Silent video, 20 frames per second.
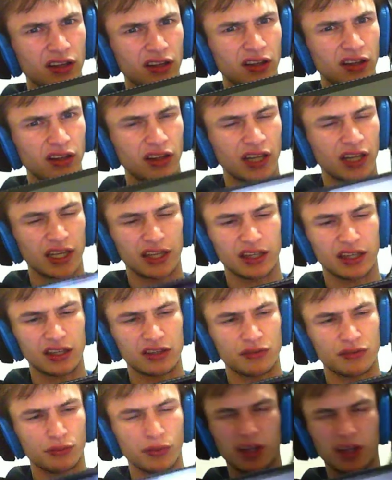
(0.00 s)
like
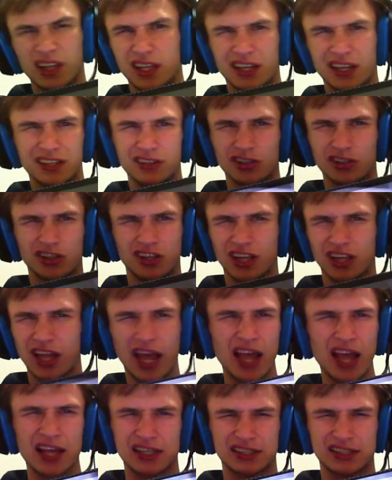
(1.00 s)
it's really
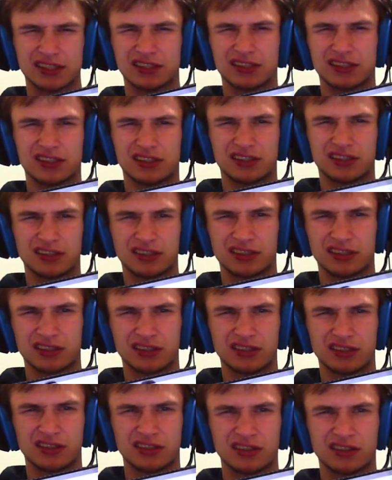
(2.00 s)
underclassed.
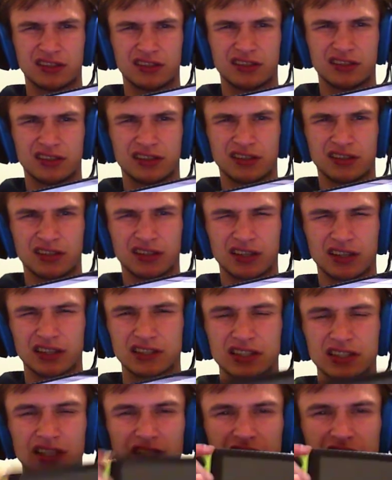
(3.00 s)

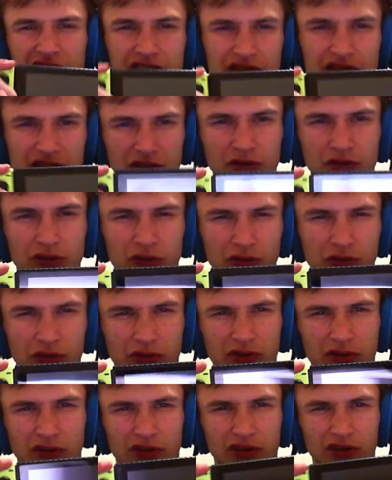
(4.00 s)
Because it can do
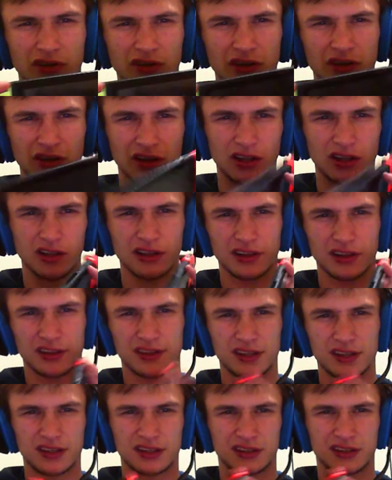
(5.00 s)
all the
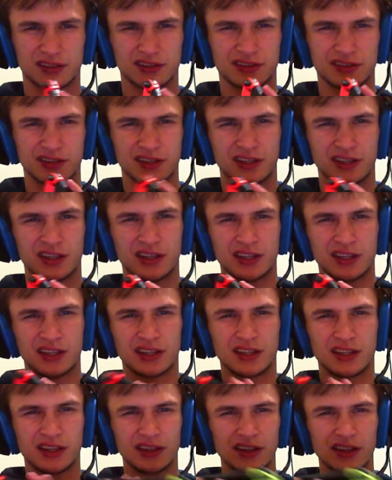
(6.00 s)
things
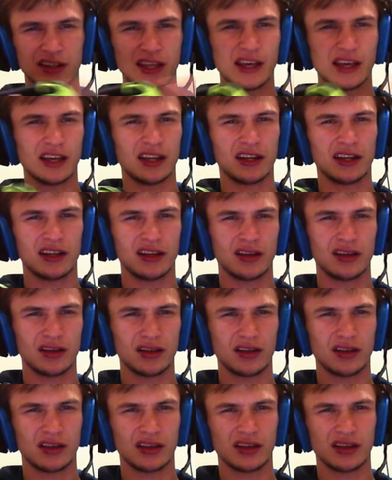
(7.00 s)
that
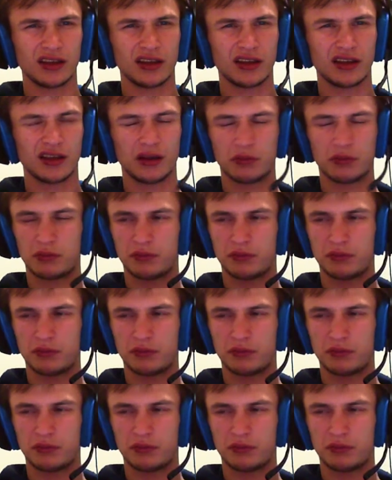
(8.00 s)
a